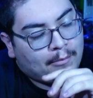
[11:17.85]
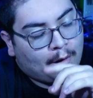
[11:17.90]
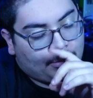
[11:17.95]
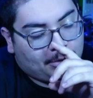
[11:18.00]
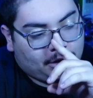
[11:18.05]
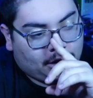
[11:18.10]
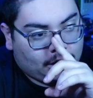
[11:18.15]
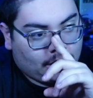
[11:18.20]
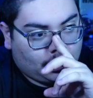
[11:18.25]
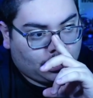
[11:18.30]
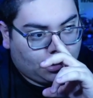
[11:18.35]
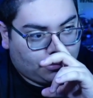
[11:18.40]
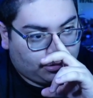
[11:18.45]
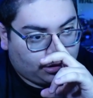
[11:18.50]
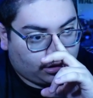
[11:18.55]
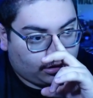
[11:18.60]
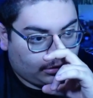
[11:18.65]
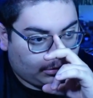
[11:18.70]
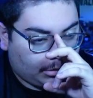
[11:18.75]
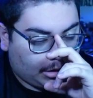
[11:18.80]
moments in this
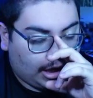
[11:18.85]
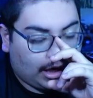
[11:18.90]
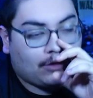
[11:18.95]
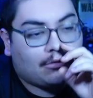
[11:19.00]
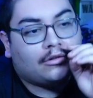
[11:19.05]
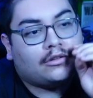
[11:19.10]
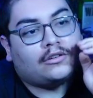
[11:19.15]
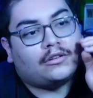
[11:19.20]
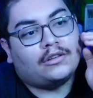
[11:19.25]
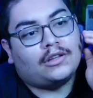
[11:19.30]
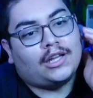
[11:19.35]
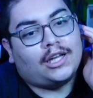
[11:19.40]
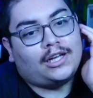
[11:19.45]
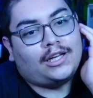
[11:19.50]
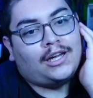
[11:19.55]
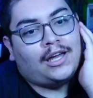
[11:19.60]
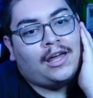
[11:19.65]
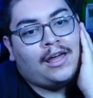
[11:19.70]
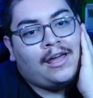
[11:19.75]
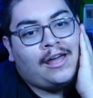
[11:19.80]
episode where I was just
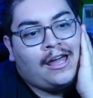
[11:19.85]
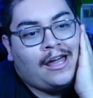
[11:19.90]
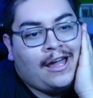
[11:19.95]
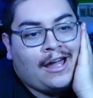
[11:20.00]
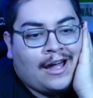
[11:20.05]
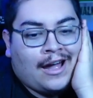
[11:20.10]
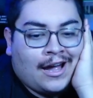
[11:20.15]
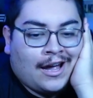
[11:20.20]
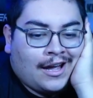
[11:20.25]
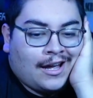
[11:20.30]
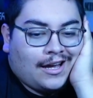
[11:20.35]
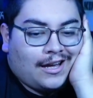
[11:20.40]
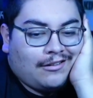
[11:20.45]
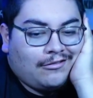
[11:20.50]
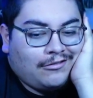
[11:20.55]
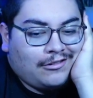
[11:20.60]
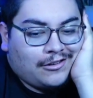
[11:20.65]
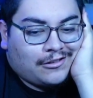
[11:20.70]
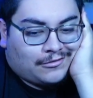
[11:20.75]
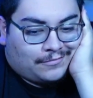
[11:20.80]
like,
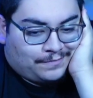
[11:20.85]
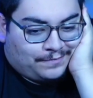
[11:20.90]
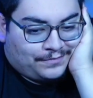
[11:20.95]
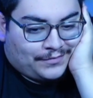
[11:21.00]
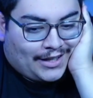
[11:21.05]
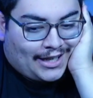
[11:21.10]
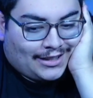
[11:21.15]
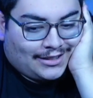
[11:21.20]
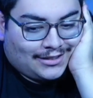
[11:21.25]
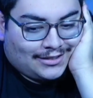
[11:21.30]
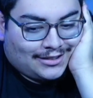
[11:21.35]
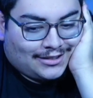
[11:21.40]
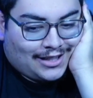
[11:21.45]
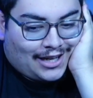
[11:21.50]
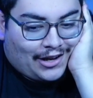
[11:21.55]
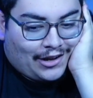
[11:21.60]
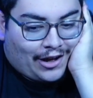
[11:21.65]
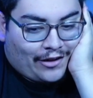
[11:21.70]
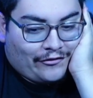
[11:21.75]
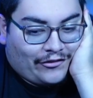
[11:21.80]
I don't know, I
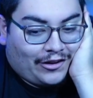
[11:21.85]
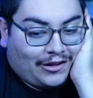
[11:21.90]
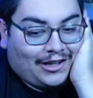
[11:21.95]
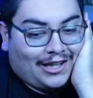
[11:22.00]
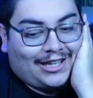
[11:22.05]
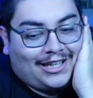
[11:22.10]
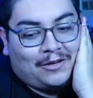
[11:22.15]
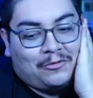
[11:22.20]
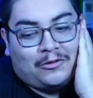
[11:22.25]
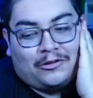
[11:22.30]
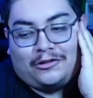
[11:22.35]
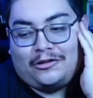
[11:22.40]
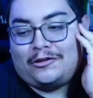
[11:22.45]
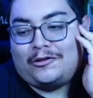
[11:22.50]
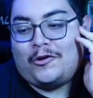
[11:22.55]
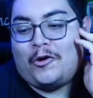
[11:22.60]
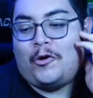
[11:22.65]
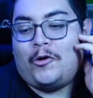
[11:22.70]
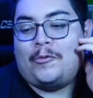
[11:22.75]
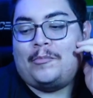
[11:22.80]
just, I, I felt like it was
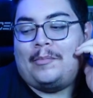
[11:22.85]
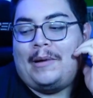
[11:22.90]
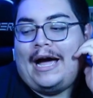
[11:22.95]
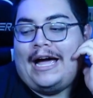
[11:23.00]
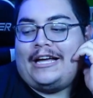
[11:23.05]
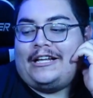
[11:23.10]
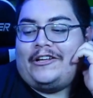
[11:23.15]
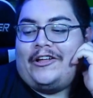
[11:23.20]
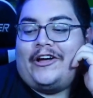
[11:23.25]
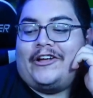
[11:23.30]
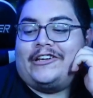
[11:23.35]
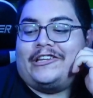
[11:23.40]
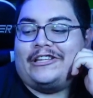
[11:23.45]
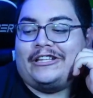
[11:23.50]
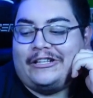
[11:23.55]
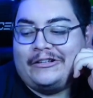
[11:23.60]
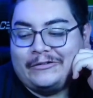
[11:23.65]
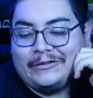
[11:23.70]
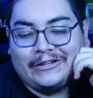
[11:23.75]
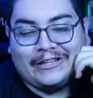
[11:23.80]
just going by a lot
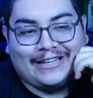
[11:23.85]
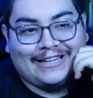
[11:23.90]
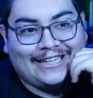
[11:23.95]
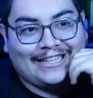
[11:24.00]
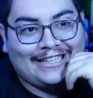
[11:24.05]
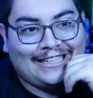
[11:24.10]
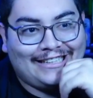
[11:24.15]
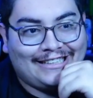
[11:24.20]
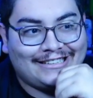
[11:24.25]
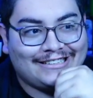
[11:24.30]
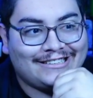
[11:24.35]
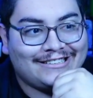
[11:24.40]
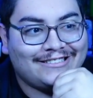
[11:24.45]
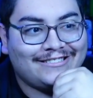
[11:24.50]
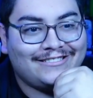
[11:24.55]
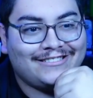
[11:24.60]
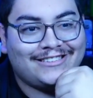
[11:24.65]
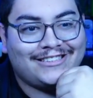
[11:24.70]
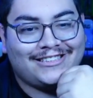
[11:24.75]
slower than it needed to,